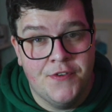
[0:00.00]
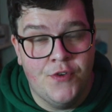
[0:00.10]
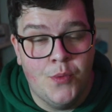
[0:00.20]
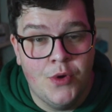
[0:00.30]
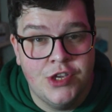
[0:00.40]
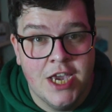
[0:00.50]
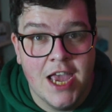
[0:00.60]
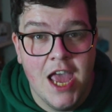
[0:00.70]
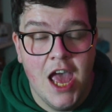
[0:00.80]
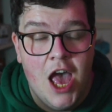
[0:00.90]
for watching.
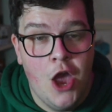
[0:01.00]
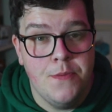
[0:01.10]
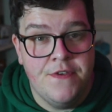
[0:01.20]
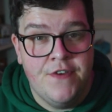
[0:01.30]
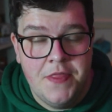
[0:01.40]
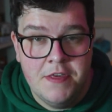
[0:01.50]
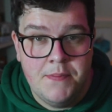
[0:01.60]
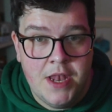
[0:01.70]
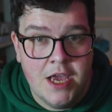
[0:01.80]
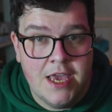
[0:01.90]
I hope you find this
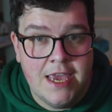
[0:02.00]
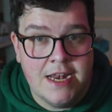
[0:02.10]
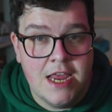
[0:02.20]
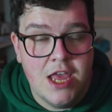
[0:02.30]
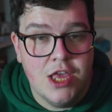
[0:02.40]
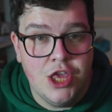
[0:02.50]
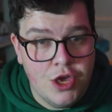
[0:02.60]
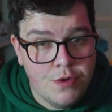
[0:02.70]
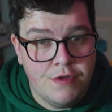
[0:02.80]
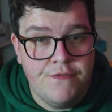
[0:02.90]
plugin
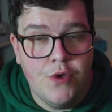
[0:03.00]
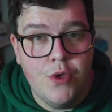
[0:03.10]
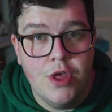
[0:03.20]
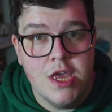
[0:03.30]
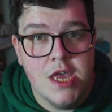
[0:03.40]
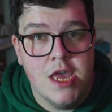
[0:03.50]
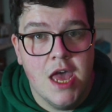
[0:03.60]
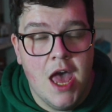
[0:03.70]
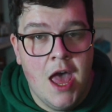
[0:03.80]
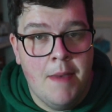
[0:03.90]
useful.
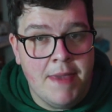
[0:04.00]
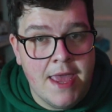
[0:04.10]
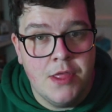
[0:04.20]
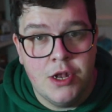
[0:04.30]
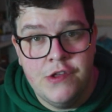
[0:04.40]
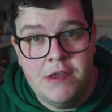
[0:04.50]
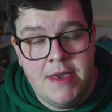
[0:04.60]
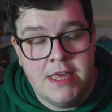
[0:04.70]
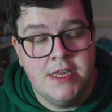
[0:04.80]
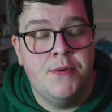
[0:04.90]
Uh, me and the Logic
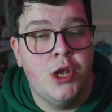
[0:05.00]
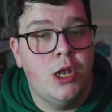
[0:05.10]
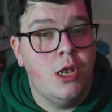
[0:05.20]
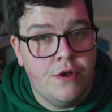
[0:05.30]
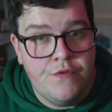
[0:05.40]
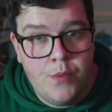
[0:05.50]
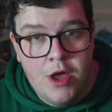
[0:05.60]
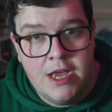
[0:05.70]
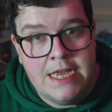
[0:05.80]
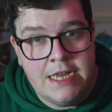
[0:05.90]
Master put a lot of
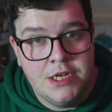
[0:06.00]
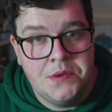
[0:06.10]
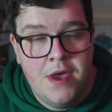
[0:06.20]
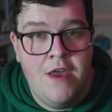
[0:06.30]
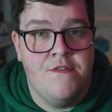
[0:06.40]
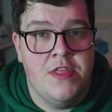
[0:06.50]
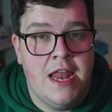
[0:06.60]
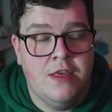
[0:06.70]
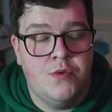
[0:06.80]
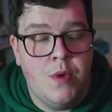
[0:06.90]
work into it over the
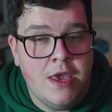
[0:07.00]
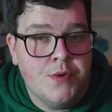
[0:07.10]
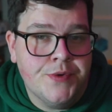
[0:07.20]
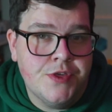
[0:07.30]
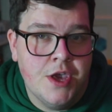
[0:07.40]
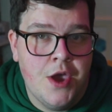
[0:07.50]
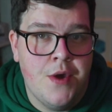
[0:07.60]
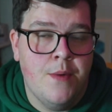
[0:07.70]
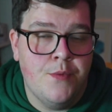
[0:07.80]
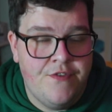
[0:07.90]
last week or so,
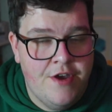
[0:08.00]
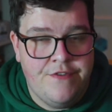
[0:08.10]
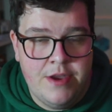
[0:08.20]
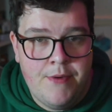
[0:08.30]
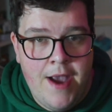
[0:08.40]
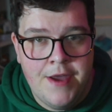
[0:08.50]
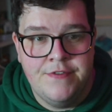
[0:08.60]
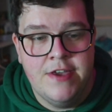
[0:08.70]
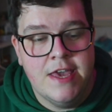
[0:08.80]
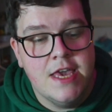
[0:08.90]
and we're very, very proud of
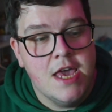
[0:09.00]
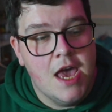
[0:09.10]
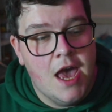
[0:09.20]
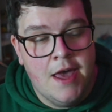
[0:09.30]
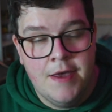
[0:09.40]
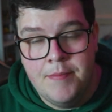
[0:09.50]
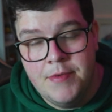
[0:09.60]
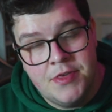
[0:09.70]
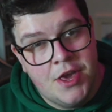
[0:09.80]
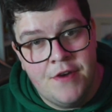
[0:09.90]
it. Um,
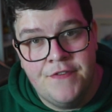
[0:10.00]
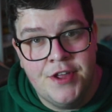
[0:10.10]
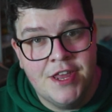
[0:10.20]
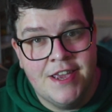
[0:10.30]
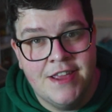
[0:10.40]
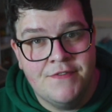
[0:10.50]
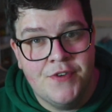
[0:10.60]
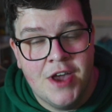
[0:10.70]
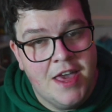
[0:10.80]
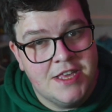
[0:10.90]
so if you're looking for
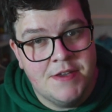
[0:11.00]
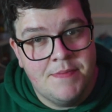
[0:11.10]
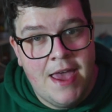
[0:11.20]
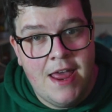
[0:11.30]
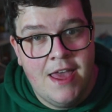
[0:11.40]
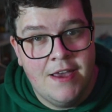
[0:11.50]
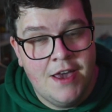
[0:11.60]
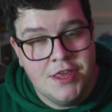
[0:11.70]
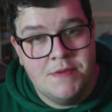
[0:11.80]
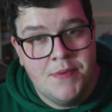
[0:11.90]
custom uh,
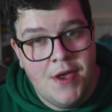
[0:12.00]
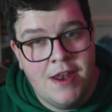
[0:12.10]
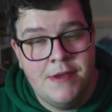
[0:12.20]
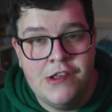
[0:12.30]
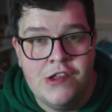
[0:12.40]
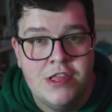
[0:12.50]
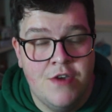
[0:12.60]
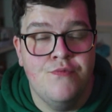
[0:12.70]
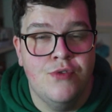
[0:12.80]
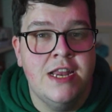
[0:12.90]
custom boot animations, I
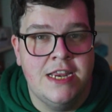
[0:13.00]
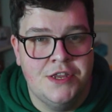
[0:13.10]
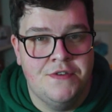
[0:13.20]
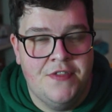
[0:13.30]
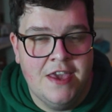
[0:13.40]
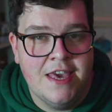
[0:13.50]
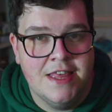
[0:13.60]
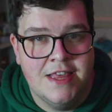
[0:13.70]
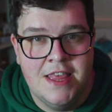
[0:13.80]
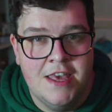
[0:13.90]
really do think
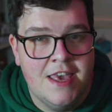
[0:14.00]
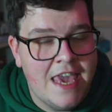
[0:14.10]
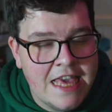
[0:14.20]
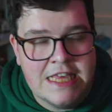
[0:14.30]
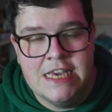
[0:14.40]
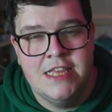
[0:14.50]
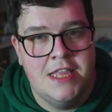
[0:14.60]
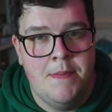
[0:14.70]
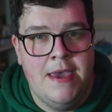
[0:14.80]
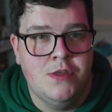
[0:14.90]
it's the easiest and
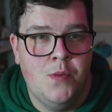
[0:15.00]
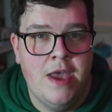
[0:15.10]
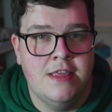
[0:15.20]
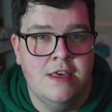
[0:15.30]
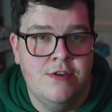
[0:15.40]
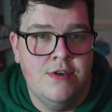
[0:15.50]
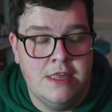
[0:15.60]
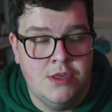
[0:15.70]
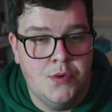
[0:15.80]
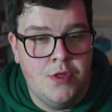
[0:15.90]
the best way to
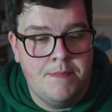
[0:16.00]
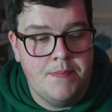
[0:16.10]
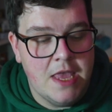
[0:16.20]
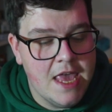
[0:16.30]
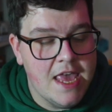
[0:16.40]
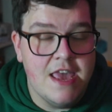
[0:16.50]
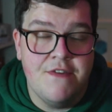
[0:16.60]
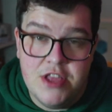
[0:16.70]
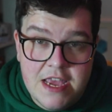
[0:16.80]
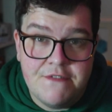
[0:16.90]
install them. If
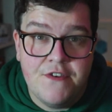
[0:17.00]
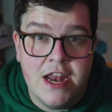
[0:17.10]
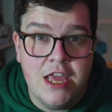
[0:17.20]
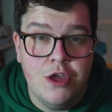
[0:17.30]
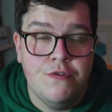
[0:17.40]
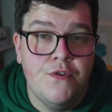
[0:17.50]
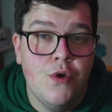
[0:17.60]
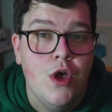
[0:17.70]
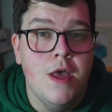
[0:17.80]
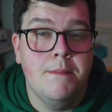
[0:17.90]
you did find it useful,
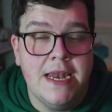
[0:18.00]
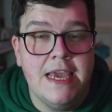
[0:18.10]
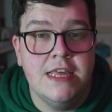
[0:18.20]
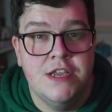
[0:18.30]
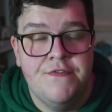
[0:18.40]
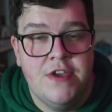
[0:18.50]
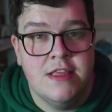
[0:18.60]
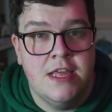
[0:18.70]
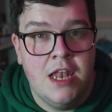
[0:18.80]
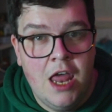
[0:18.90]
please don't forget
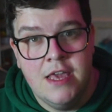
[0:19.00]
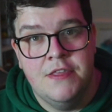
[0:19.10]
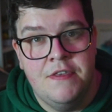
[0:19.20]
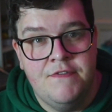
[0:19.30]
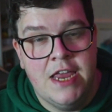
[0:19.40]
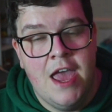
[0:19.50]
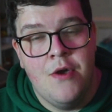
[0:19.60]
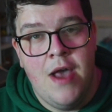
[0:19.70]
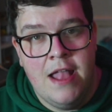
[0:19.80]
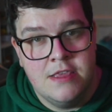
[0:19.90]
to like the video
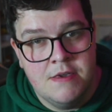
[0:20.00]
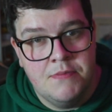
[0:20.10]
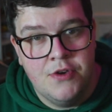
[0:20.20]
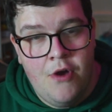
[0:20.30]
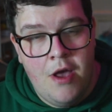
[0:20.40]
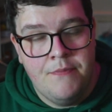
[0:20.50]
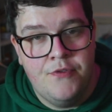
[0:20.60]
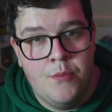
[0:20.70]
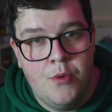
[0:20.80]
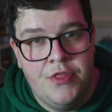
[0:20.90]
and subscribe for
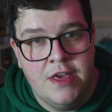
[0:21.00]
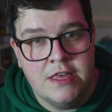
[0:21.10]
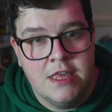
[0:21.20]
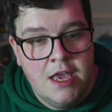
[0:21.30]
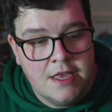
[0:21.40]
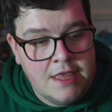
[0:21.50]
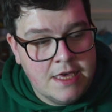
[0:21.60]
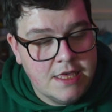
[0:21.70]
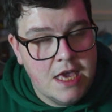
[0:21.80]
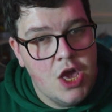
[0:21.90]
more things like this.